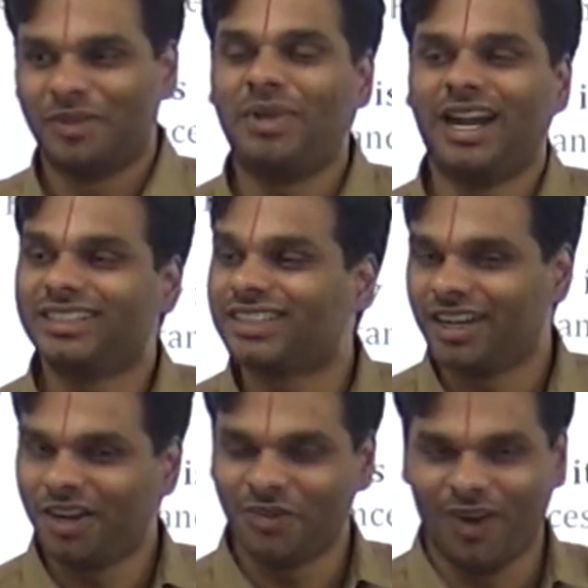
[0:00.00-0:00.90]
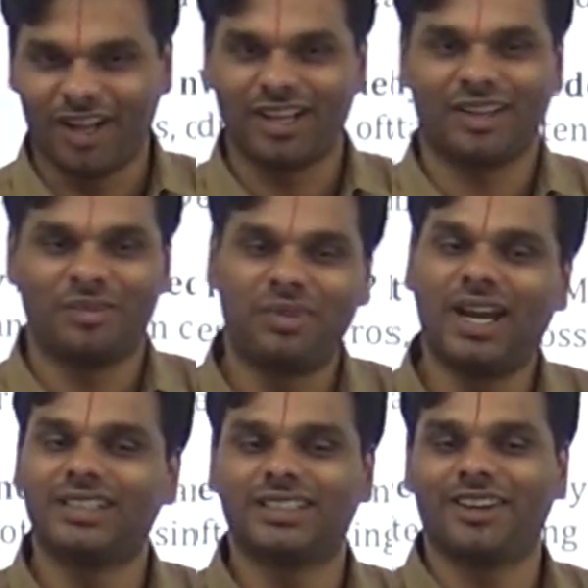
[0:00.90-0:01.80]
Plants cannot walk,
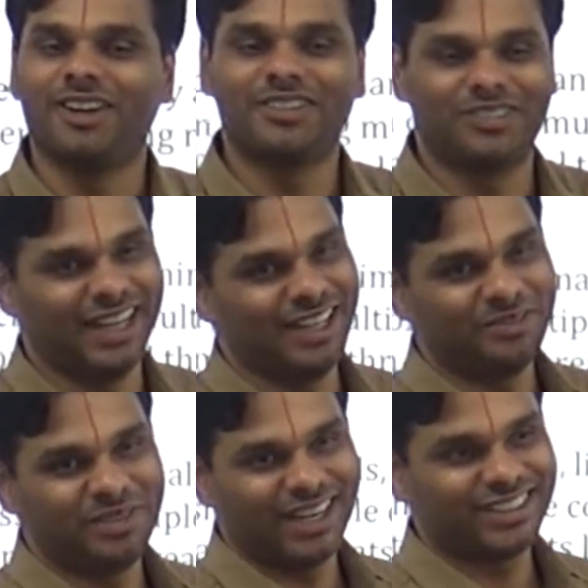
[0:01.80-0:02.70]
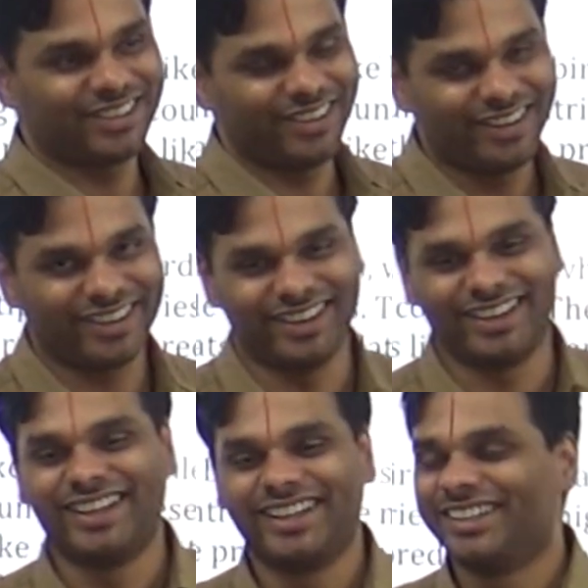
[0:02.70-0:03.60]
plants cannot fly, plants cannot run.
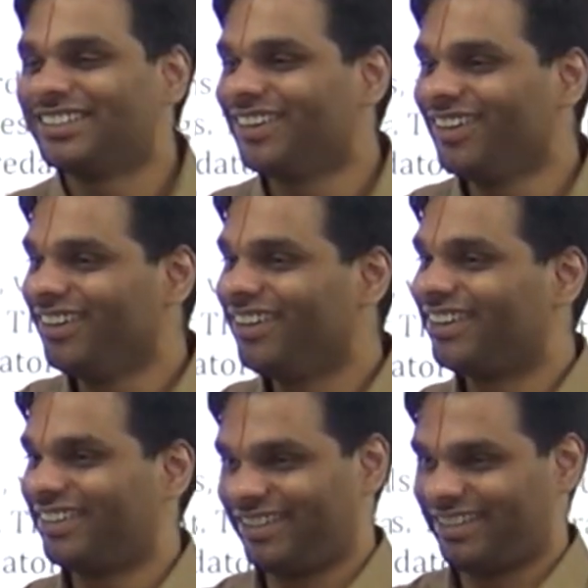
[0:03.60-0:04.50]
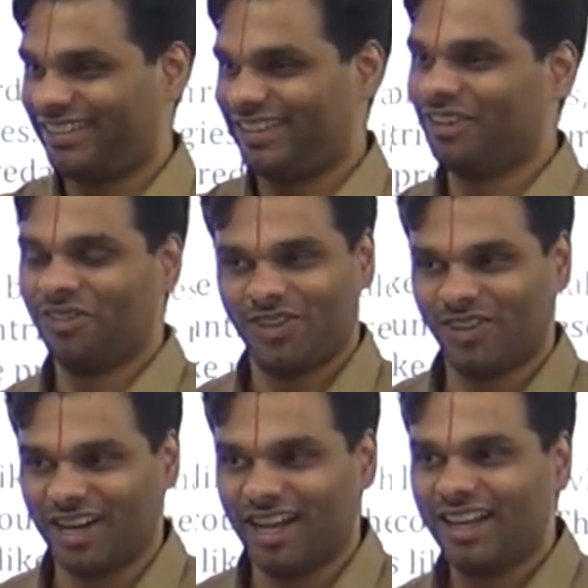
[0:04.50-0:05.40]
So, no
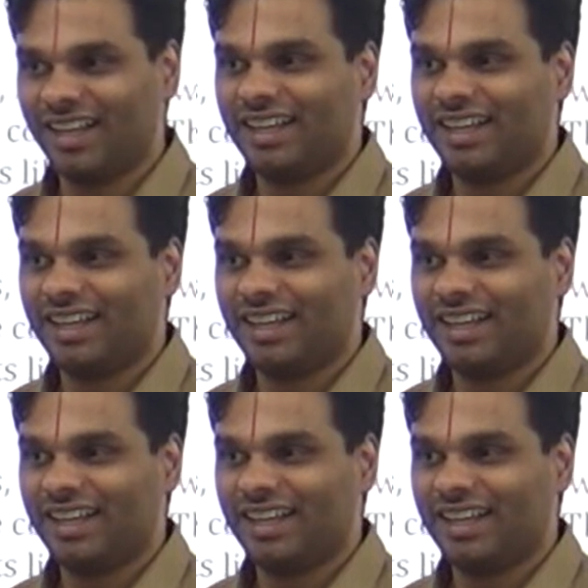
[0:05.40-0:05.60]
flora.